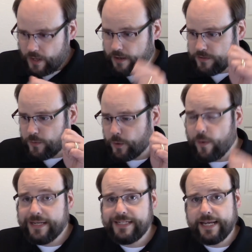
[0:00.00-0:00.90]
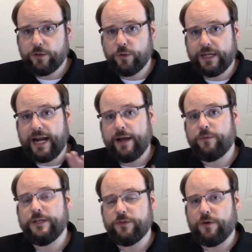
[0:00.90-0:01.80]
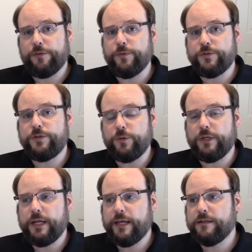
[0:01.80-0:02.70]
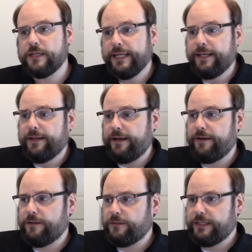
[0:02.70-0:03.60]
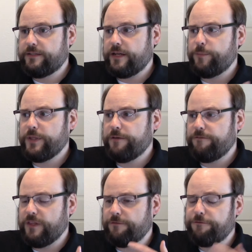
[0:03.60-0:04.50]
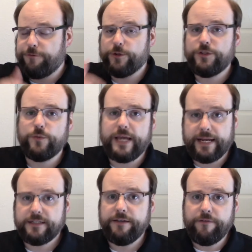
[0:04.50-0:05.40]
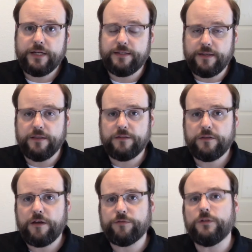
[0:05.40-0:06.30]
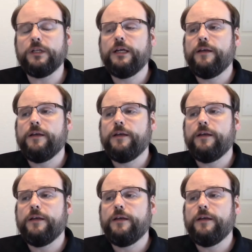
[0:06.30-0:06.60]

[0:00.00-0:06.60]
So we're going to take a look at how these authors do it. And it's set up in the first 3 activities in this level.